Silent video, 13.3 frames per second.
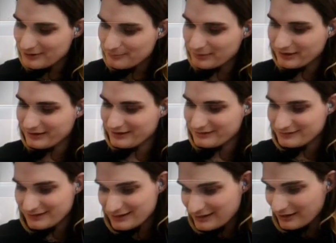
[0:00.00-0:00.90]
But
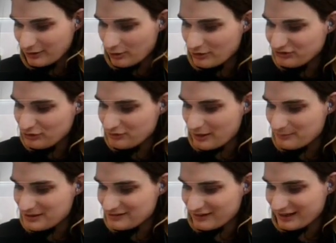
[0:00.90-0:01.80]
and also that
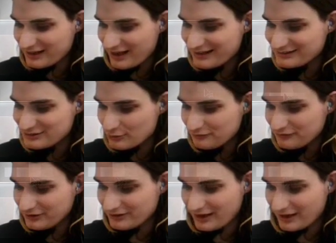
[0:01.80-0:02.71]
means like I don't
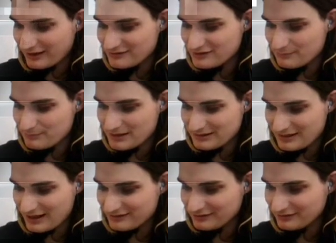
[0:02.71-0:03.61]
feel like I can submit
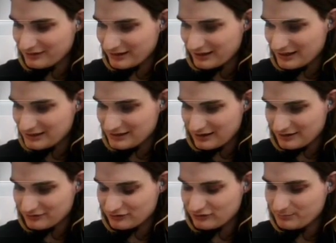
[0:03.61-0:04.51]
that to like any
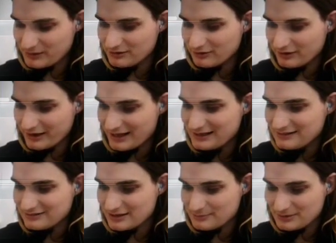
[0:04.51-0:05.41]
kind of speedrun
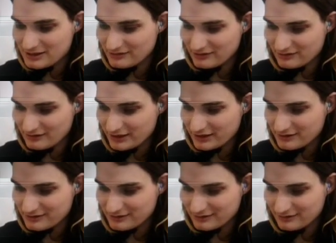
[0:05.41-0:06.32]
anything because it's
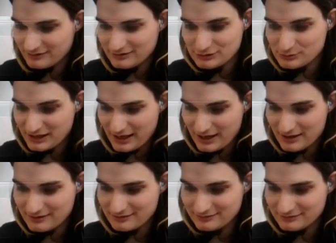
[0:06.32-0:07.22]
like you
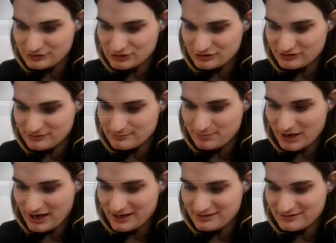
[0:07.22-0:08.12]
can't just
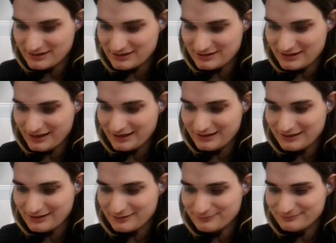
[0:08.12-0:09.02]
buy the
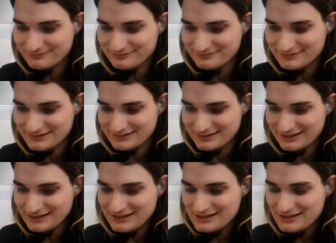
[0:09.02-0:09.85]
game.